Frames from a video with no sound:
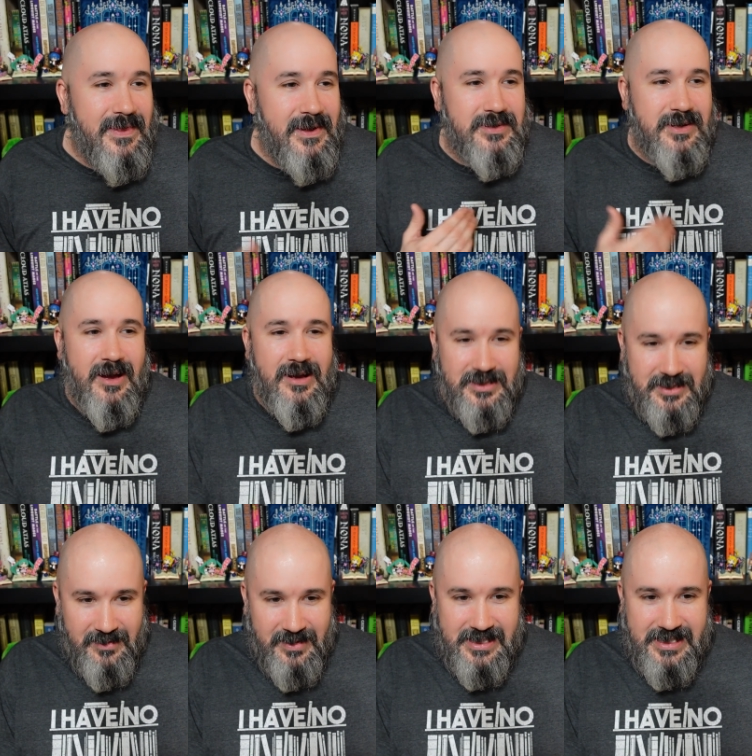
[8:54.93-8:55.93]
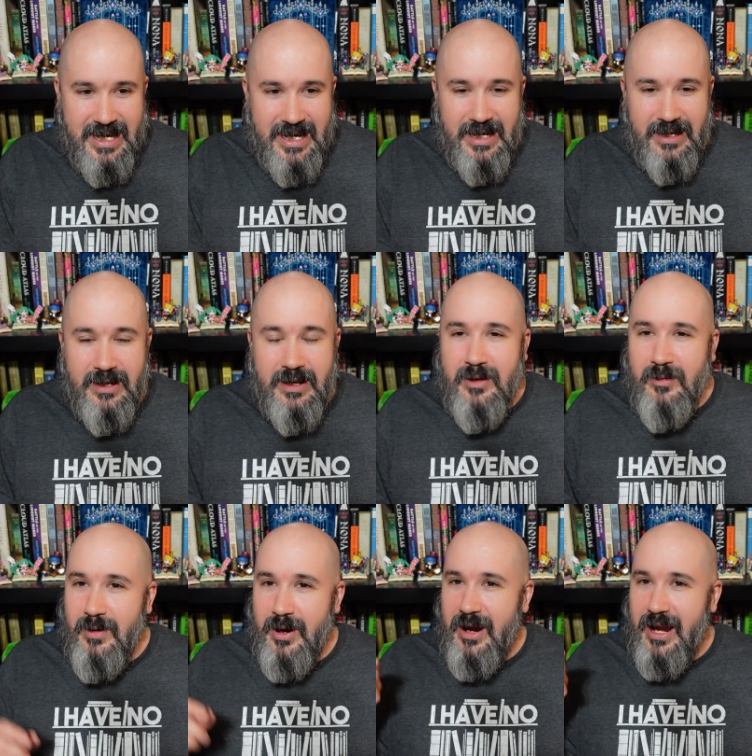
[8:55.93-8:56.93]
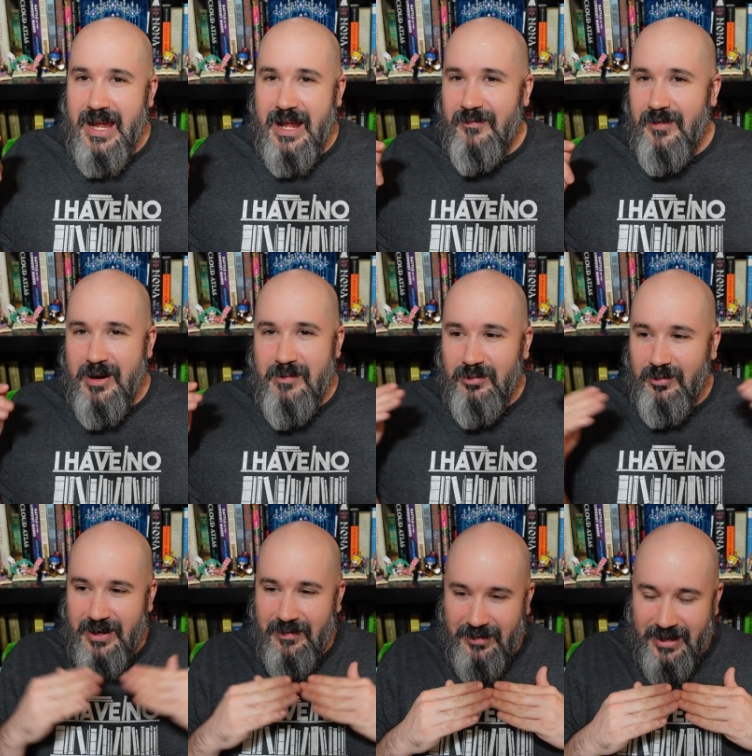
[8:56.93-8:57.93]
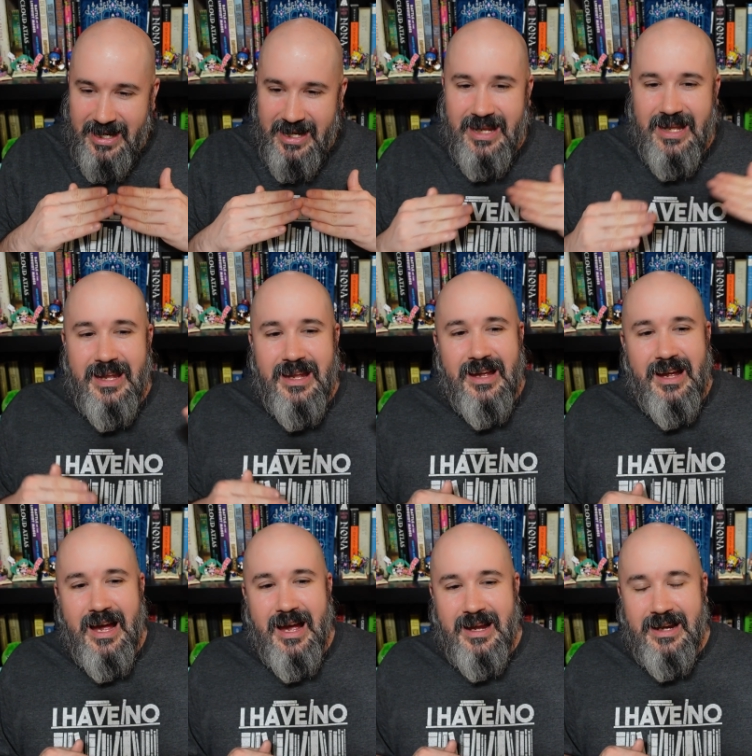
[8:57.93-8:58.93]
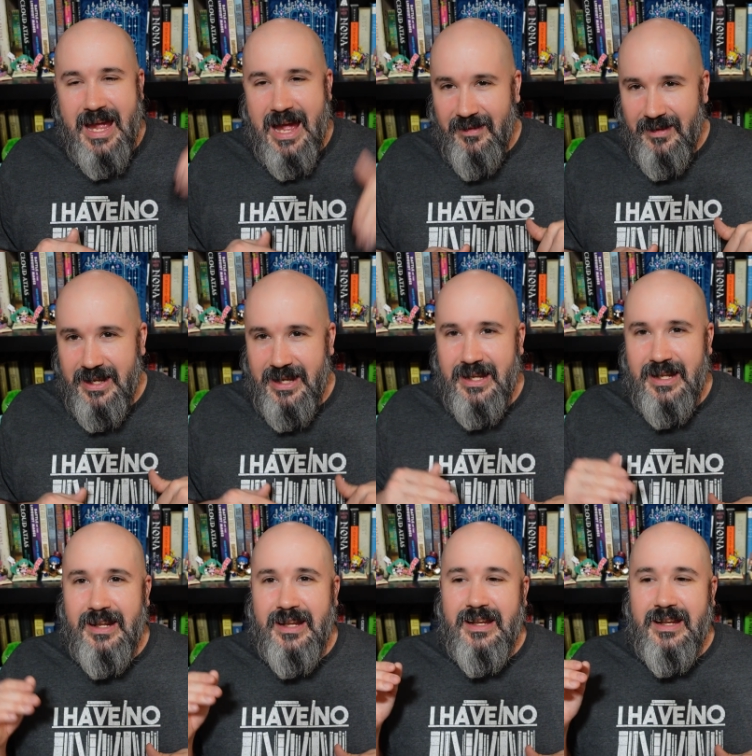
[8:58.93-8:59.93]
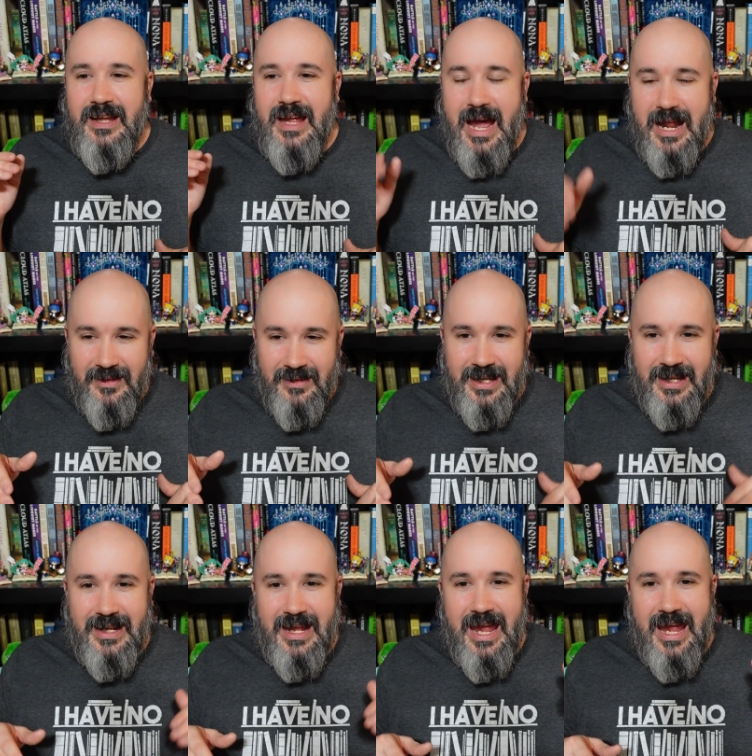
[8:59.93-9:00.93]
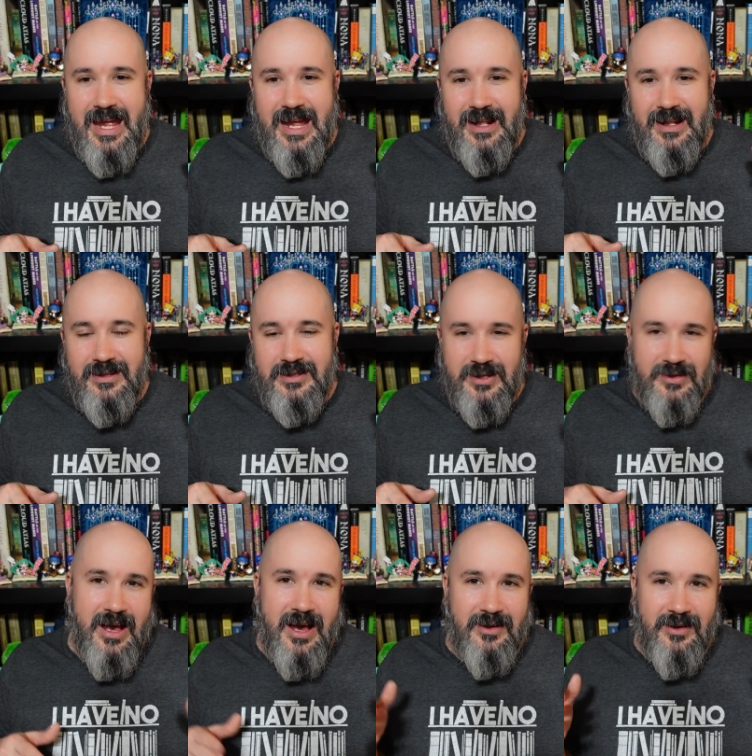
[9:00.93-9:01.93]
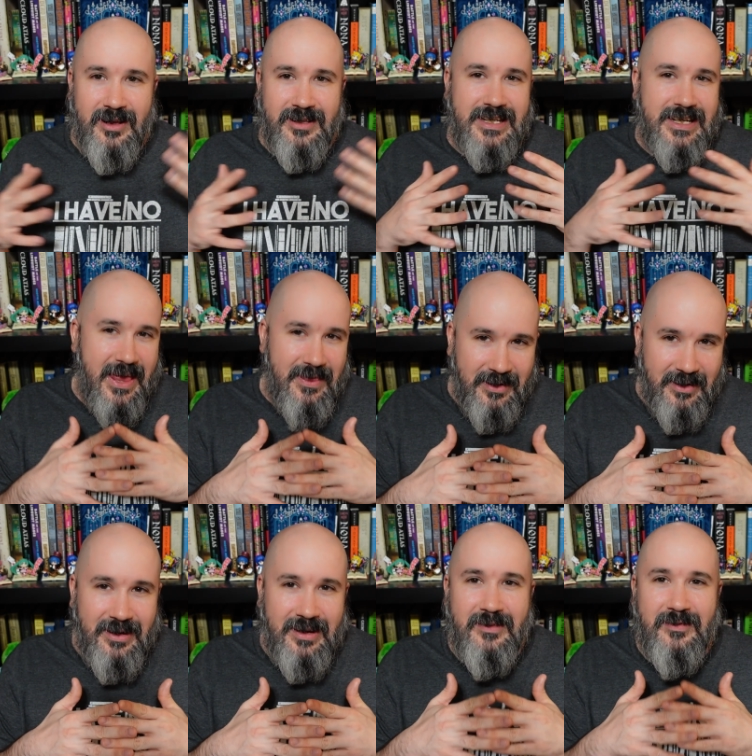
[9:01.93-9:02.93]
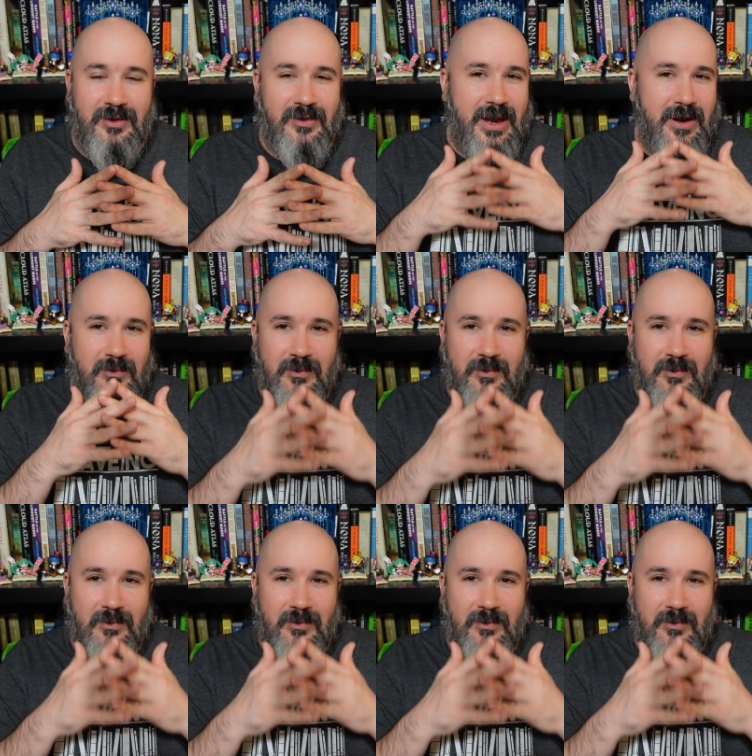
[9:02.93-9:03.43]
There's also the scene where, again, very briefly, Kaladin, Adolin, and Shallan are all together for like